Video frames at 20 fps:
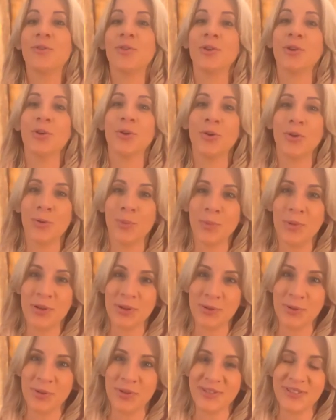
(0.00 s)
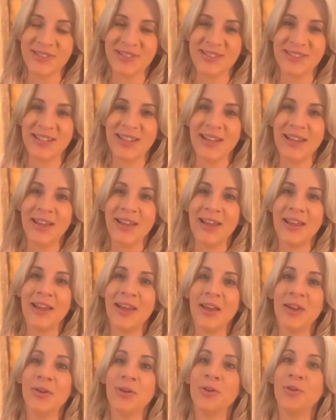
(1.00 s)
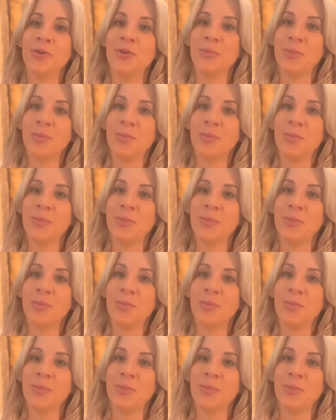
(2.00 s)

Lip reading: for your open doors and new